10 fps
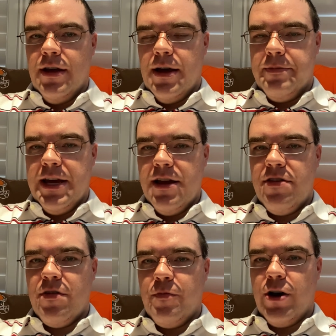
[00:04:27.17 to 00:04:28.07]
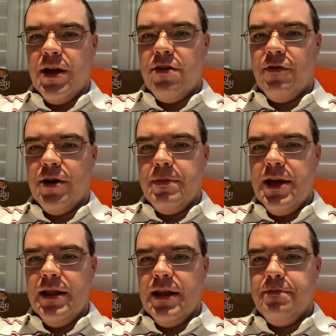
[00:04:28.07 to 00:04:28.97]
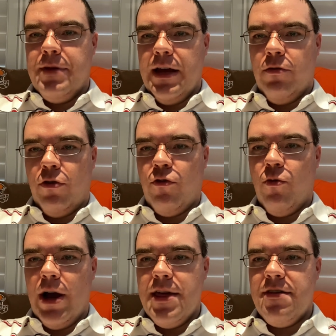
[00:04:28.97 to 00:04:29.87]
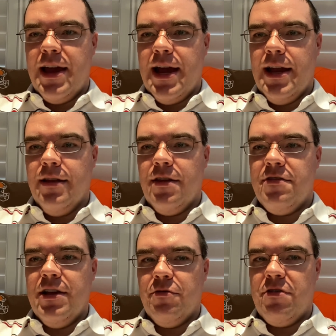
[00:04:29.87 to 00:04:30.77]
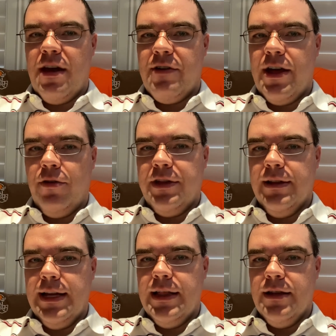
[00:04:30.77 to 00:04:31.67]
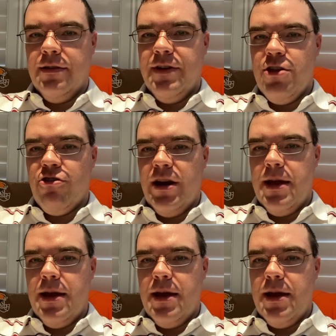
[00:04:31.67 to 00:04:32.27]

Because the Browns have already beaten the Bengals twice and the Steelers have a healthy lead in the division,